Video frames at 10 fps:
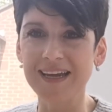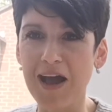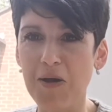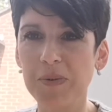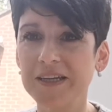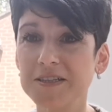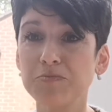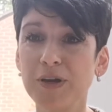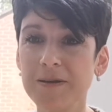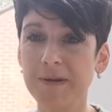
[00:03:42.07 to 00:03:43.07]
now, but it's
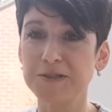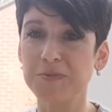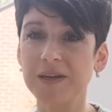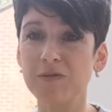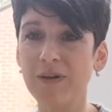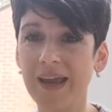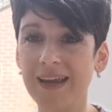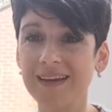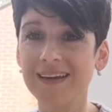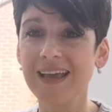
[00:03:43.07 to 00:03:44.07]
pretty much been
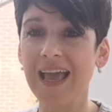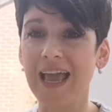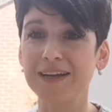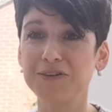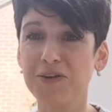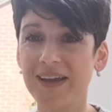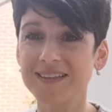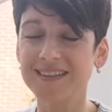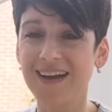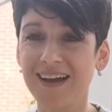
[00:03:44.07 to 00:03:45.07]
rain and grey
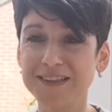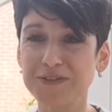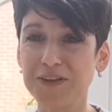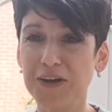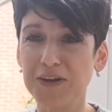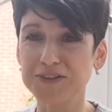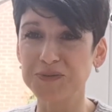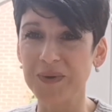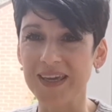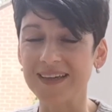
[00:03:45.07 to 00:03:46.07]
skies for the last
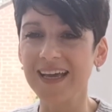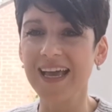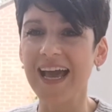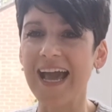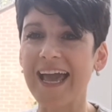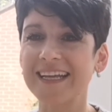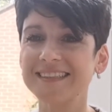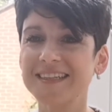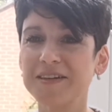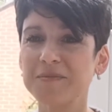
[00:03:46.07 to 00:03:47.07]
week.
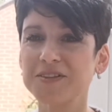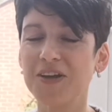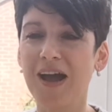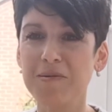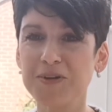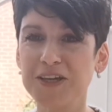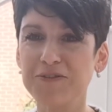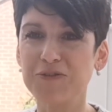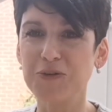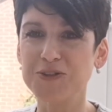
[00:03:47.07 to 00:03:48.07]
And so I'm
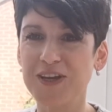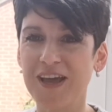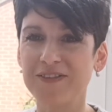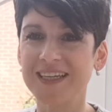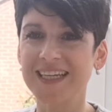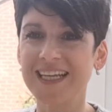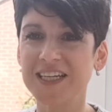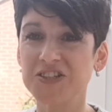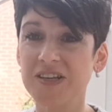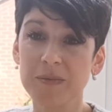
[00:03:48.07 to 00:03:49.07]
looking forward to having an
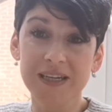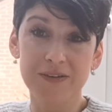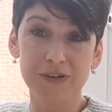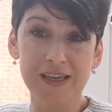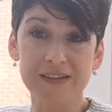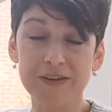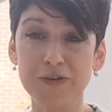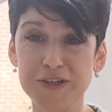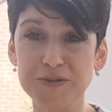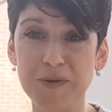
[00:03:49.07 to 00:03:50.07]
English summer. Never
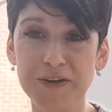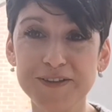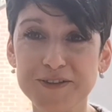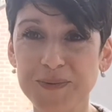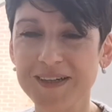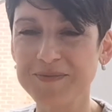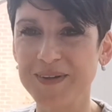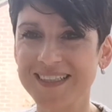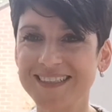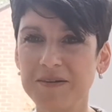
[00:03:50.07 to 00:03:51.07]
experienced one,
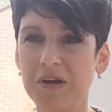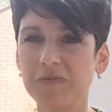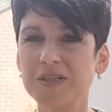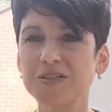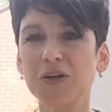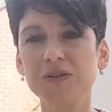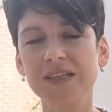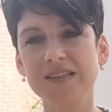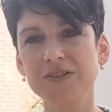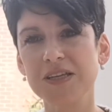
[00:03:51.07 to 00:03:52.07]
but I've been told
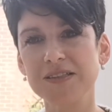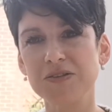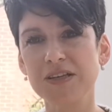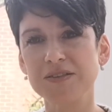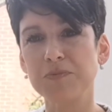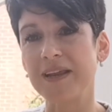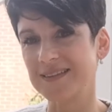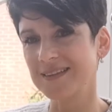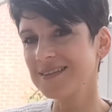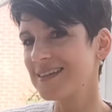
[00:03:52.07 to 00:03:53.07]
that it's
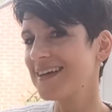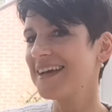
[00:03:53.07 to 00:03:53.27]
pleasant.